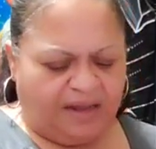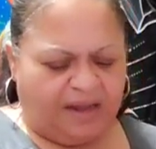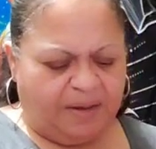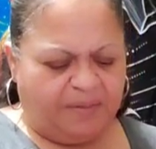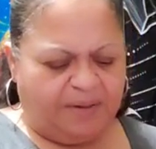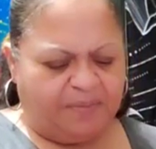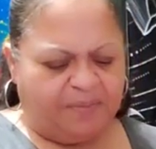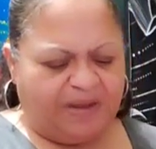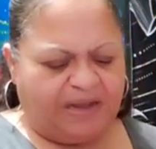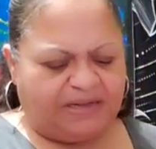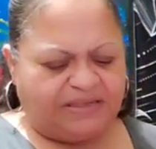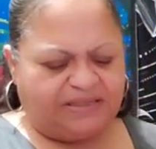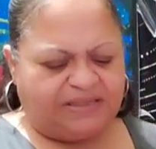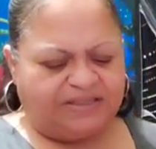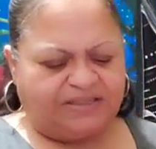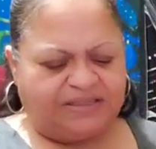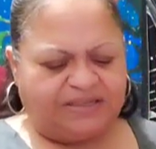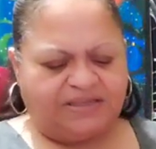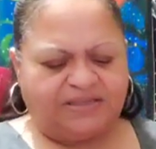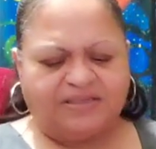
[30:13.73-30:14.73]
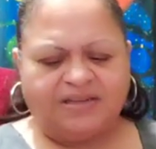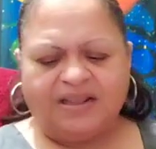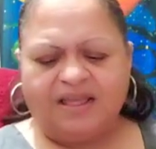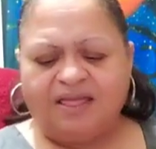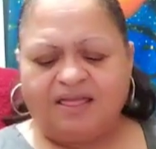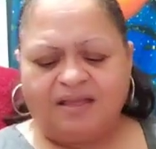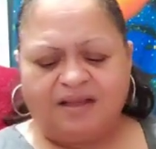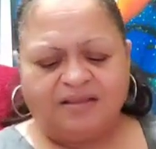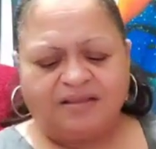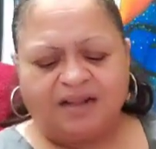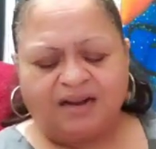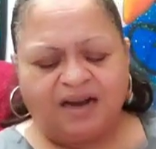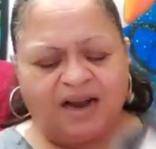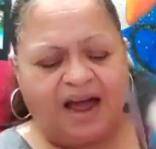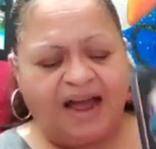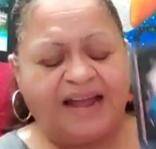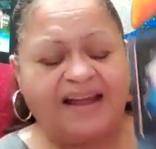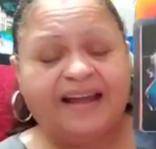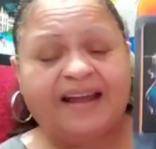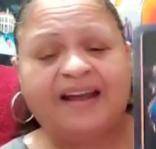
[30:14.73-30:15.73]
give me messages the
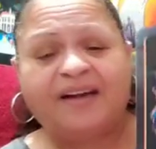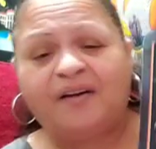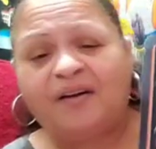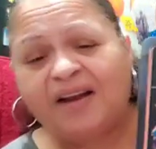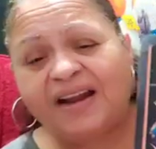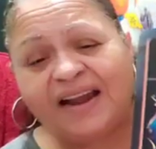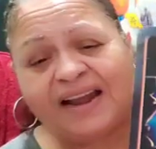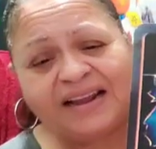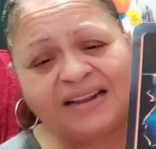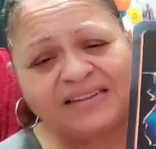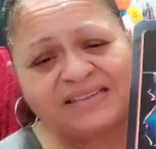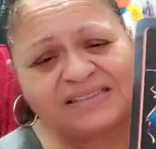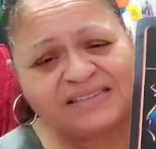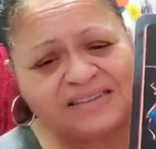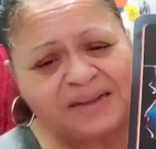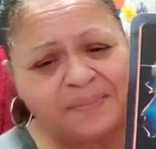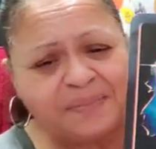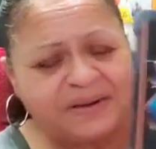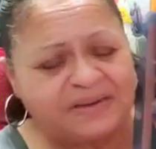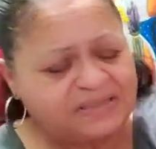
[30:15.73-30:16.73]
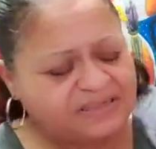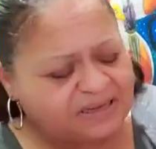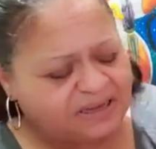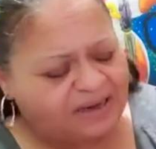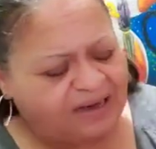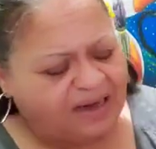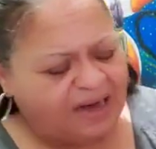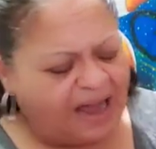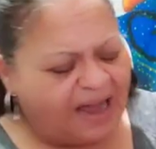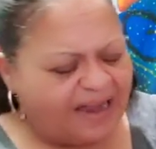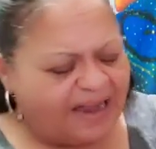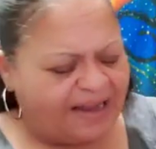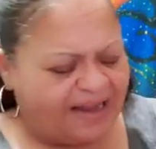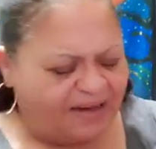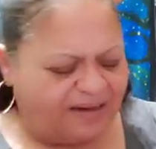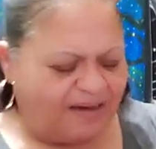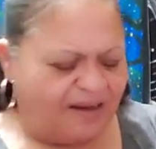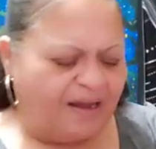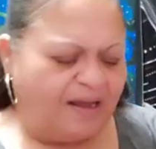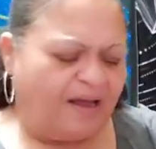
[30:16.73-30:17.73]
light, Carol Anne. Step into the
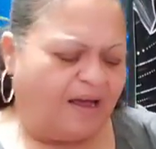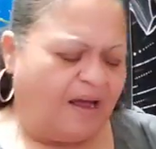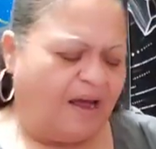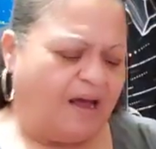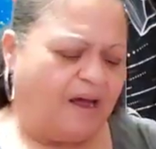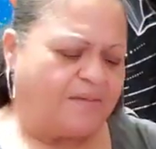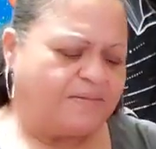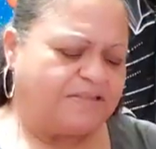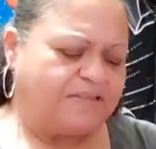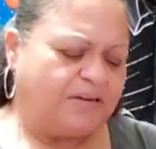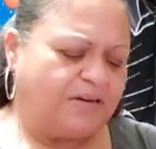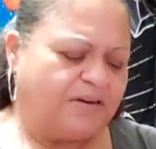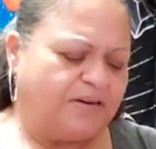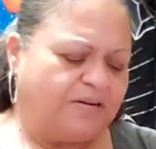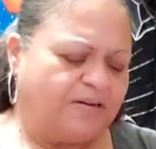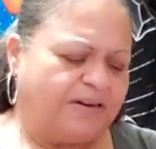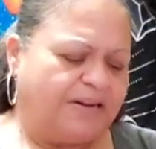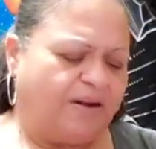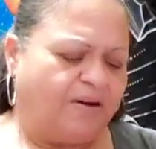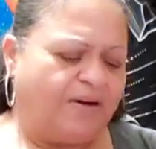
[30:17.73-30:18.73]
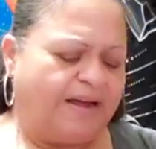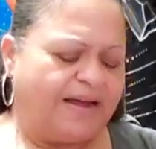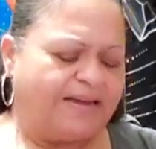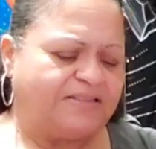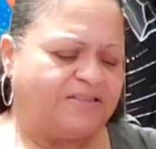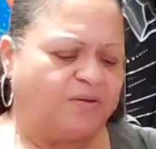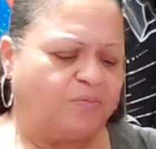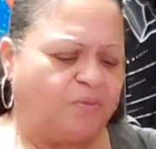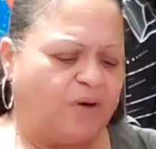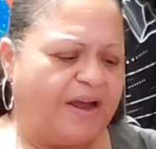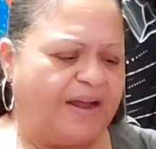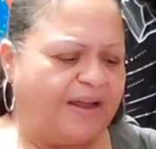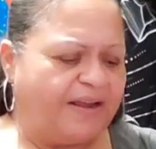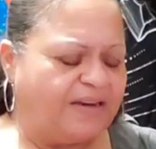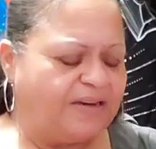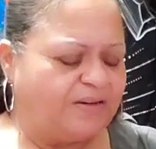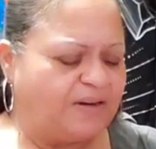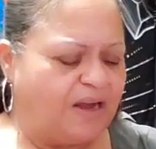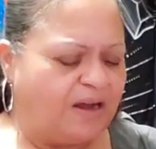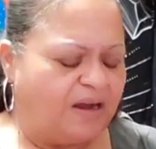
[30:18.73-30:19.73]
light. Absolutely. Okay, so
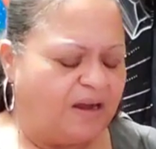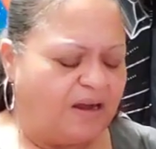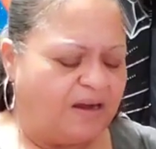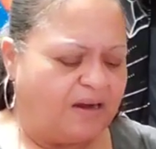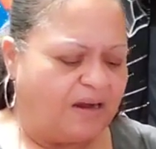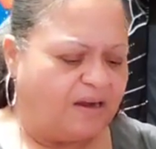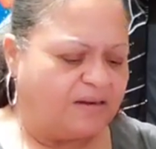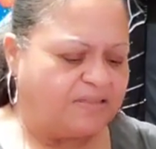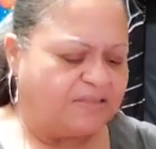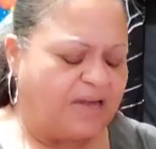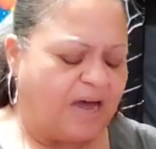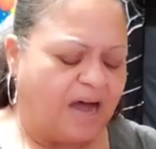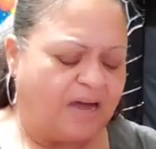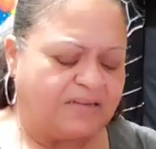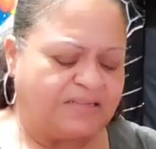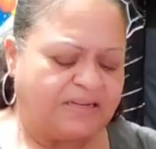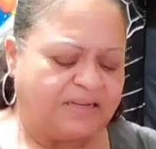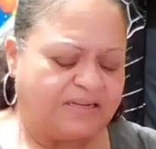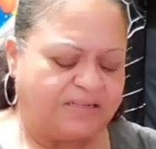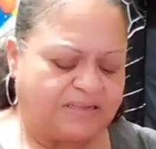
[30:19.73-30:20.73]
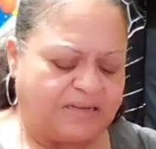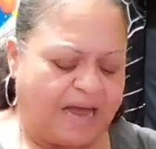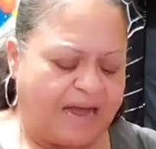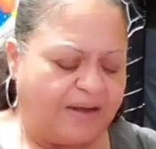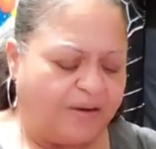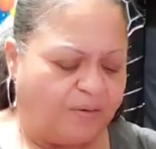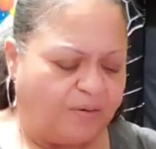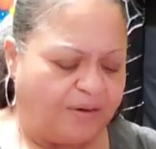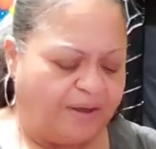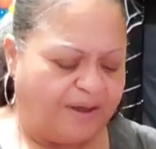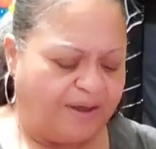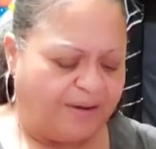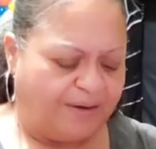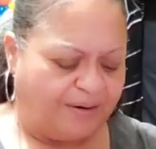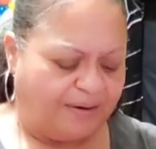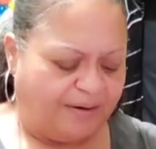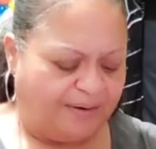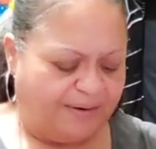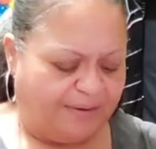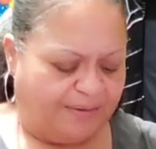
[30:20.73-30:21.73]
breaking a, a toxic cycle
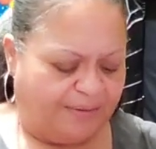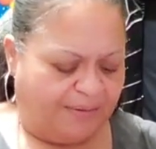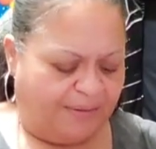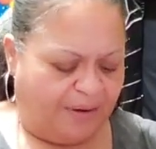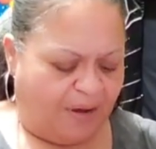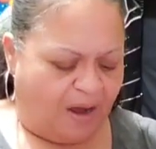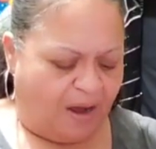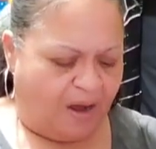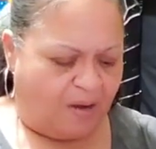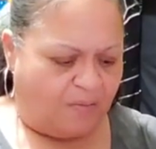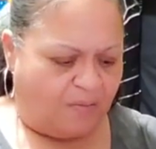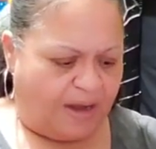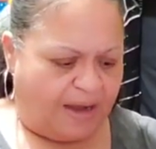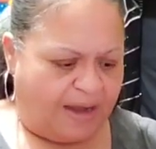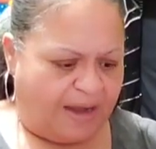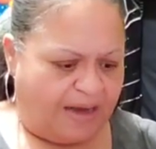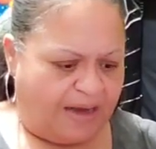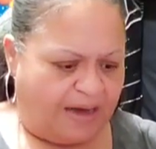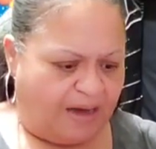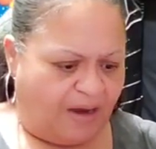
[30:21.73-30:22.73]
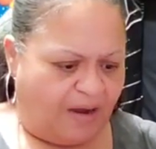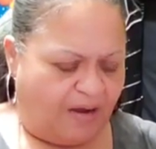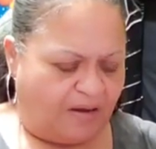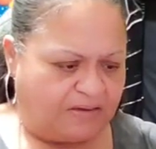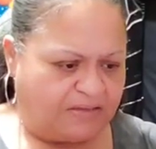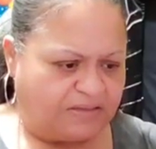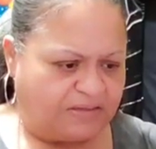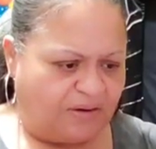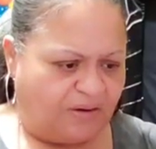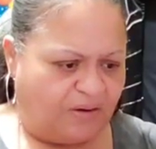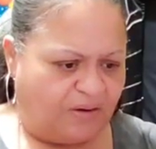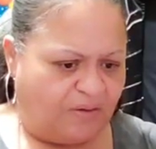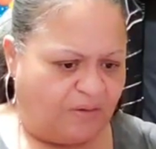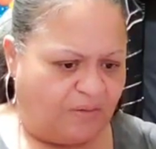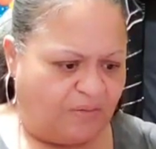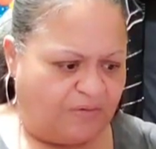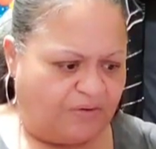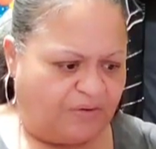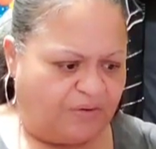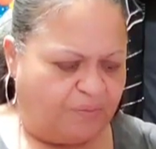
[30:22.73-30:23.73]
here all right
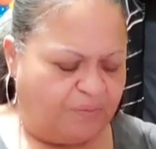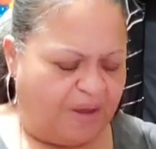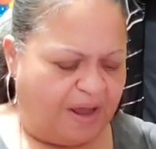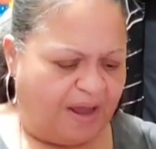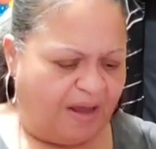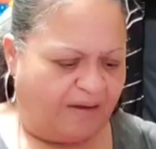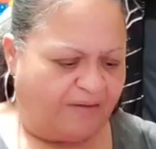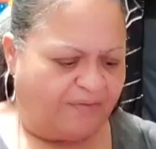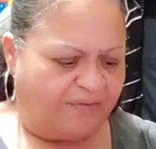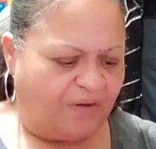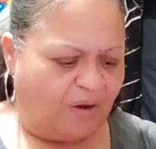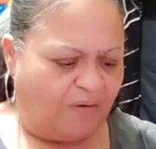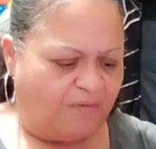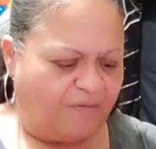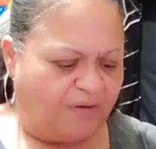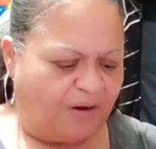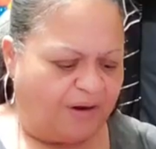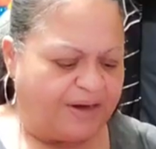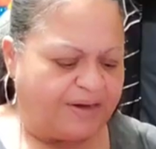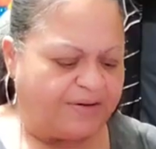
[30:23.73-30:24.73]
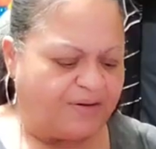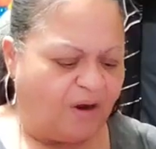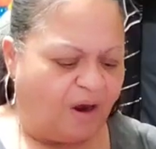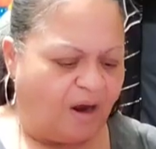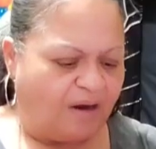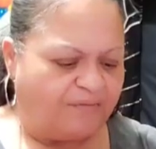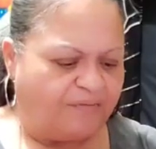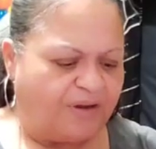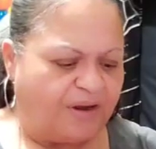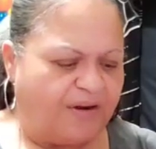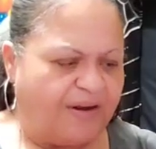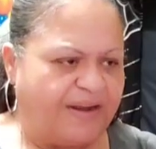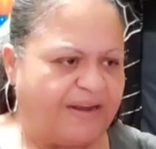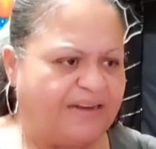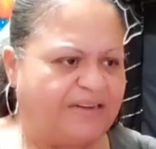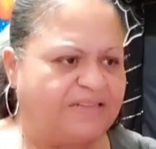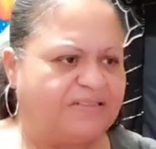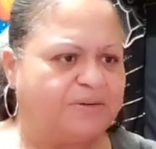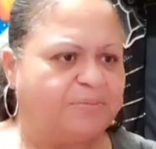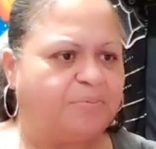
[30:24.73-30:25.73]
also you may have felt very dark
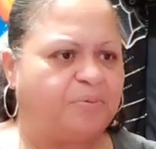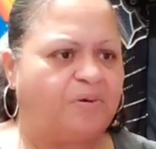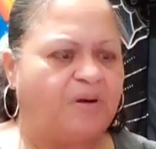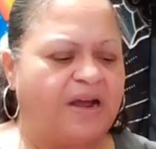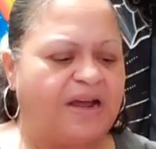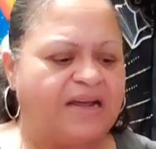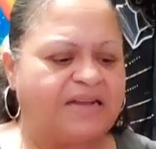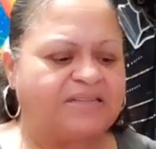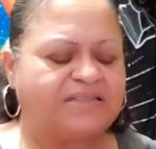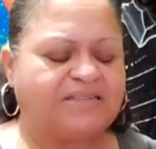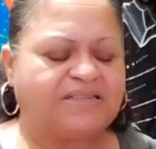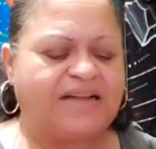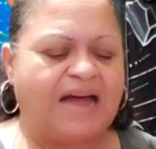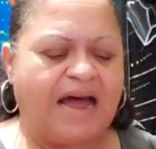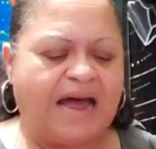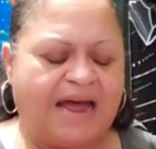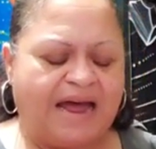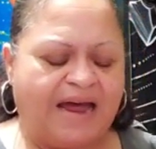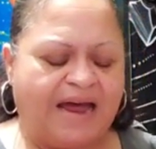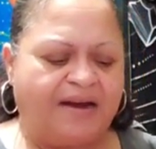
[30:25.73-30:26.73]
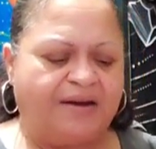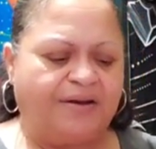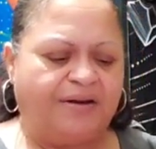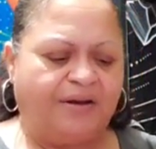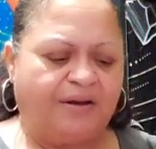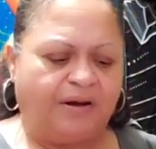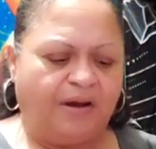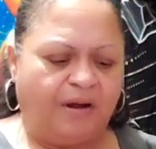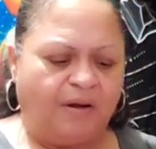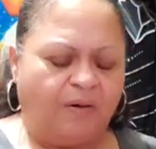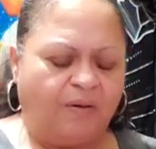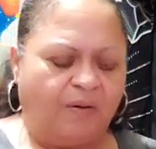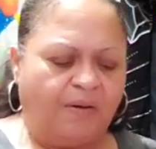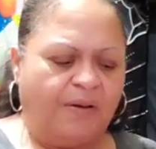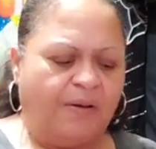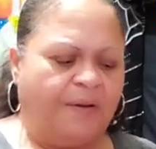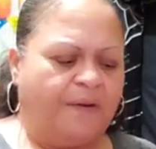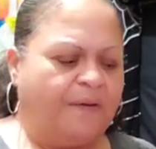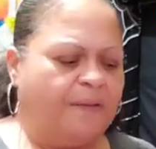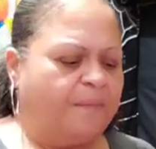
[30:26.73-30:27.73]
very depressed sad you know
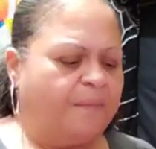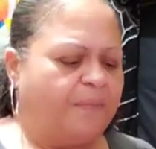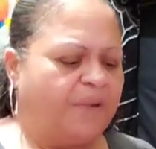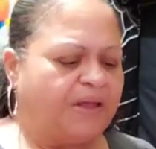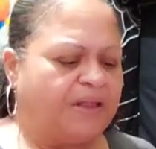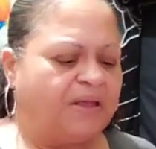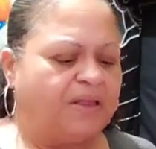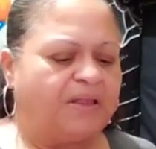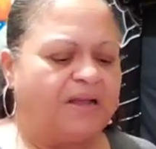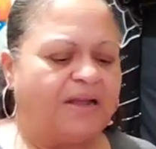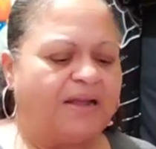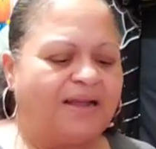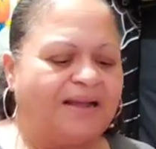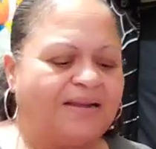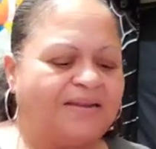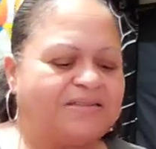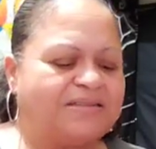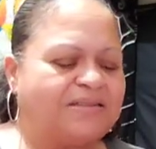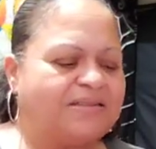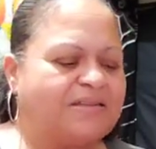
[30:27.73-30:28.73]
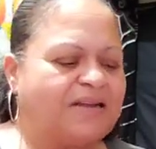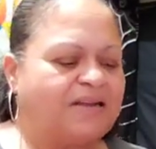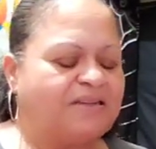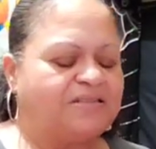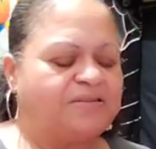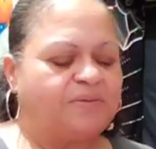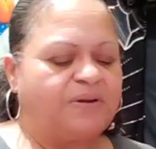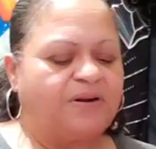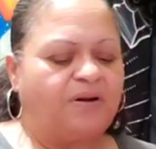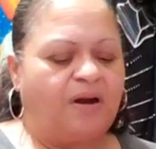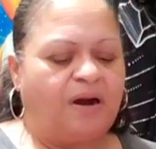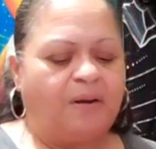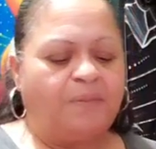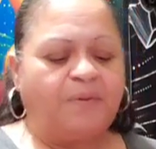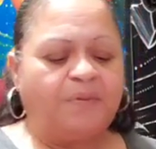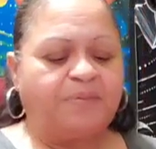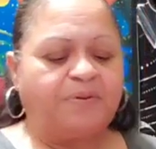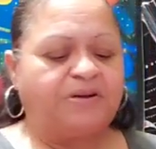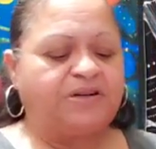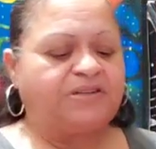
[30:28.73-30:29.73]
but the thing is is that sweetheart
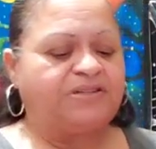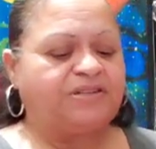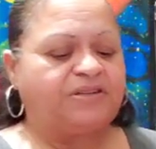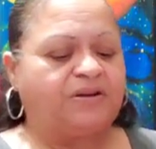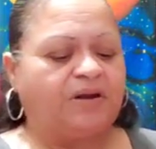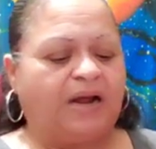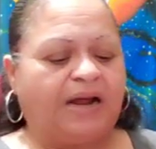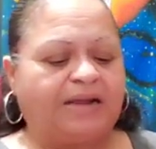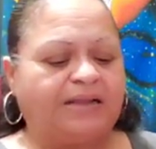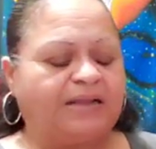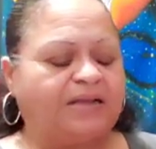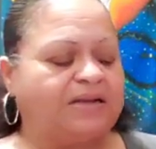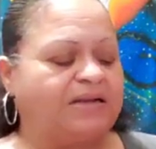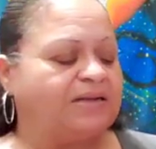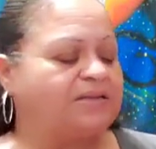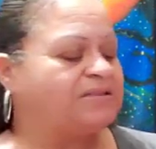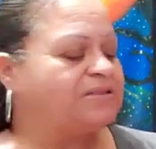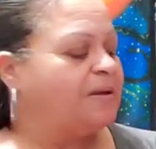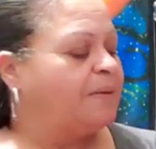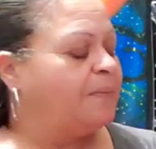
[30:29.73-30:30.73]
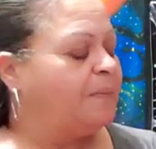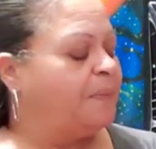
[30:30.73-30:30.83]
i'm gonna put it to you like this